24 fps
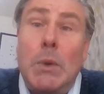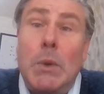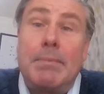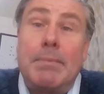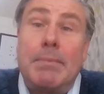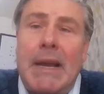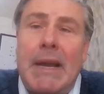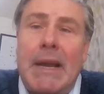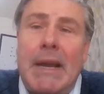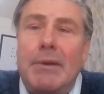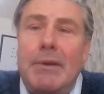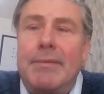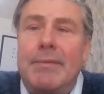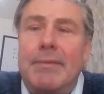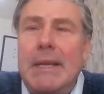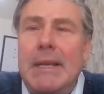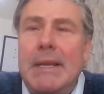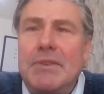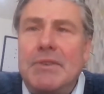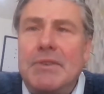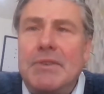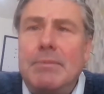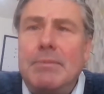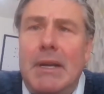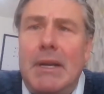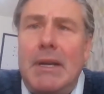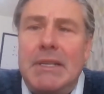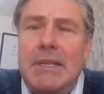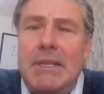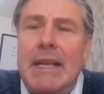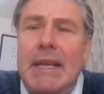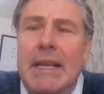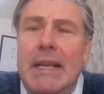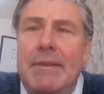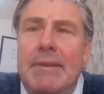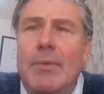Or to paraphrase from
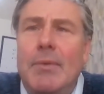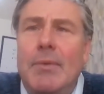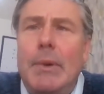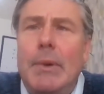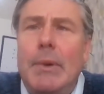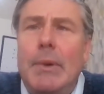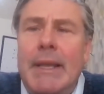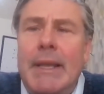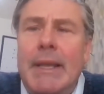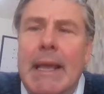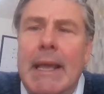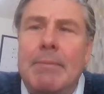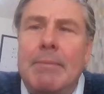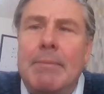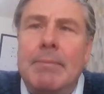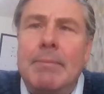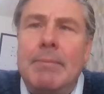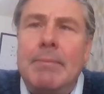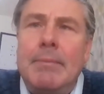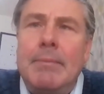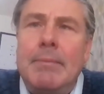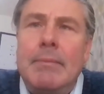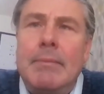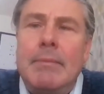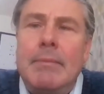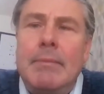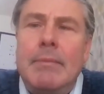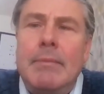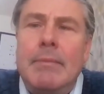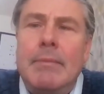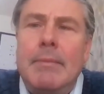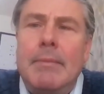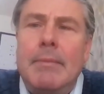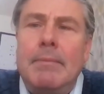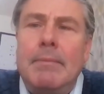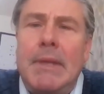1984 again,
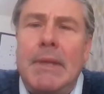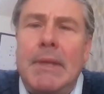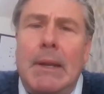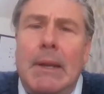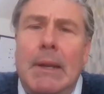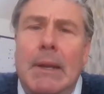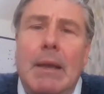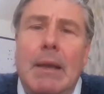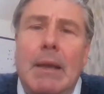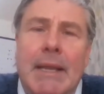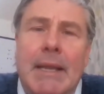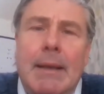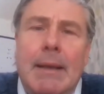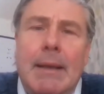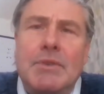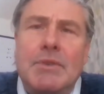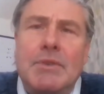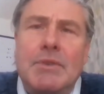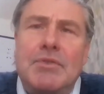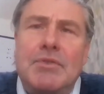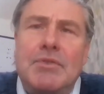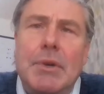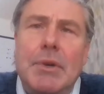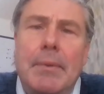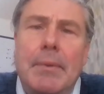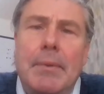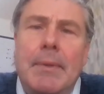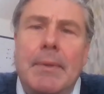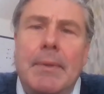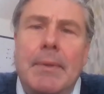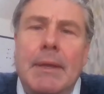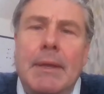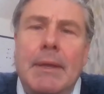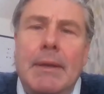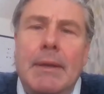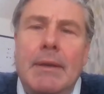a lie becomes
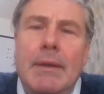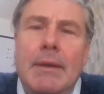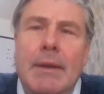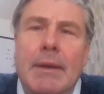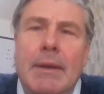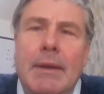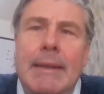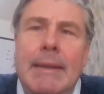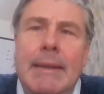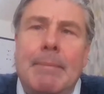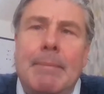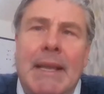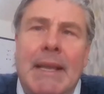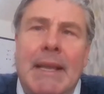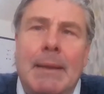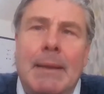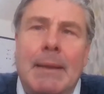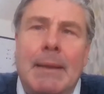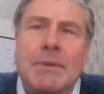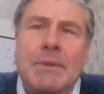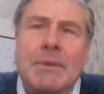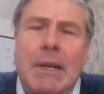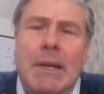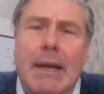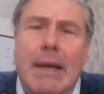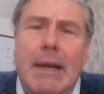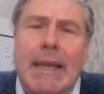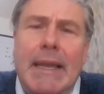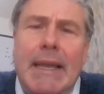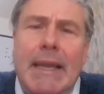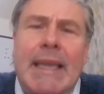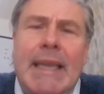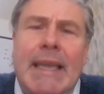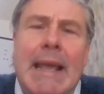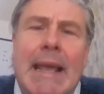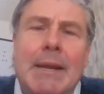truth and then becomes a
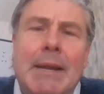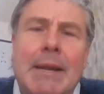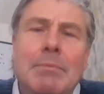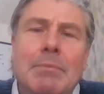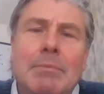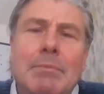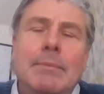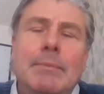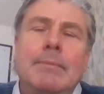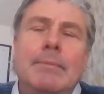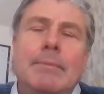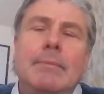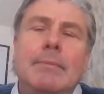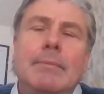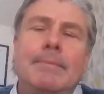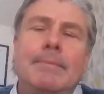lie again.